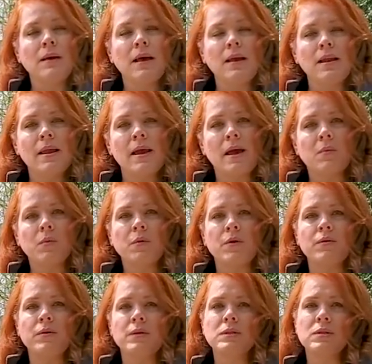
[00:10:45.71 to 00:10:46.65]
an app,
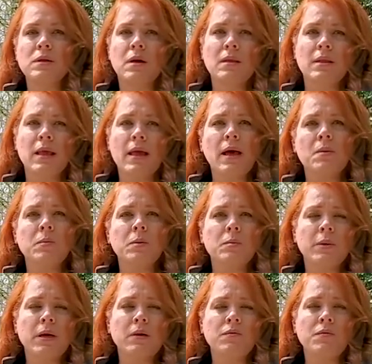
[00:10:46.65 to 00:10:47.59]
whether it's on the Apple
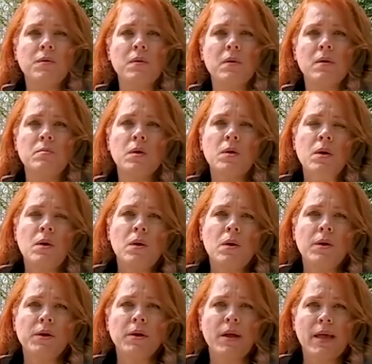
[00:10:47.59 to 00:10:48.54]
platform
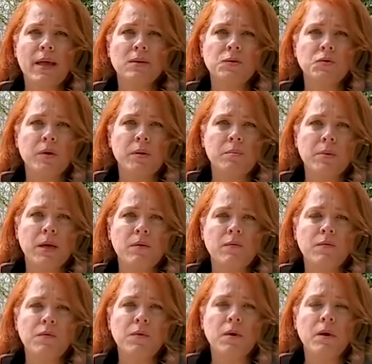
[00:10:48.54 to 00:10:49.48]
or your Android
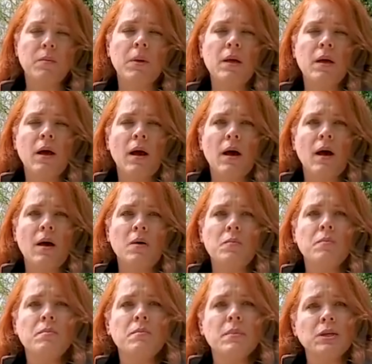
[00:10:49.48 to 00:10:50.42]
platform, um,
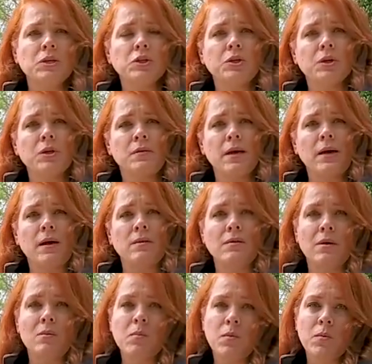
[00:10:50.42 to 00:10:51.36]
make sure that
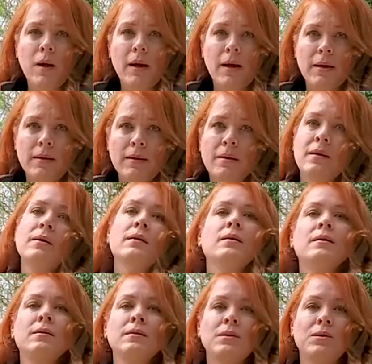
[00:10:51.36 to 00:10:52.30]
number one,
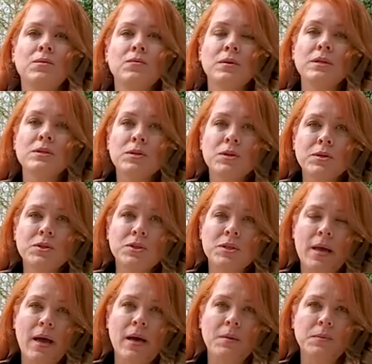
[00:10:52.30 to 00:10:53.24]
you research
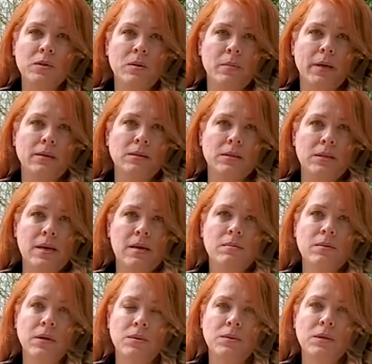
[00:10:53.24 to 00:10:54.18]
the apps you're about to
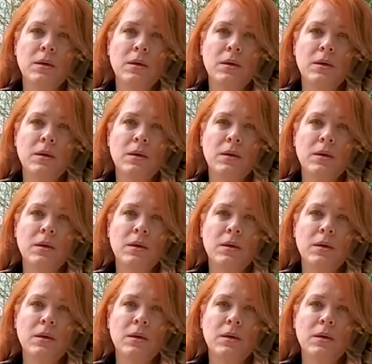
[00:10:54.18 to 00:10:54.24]
download.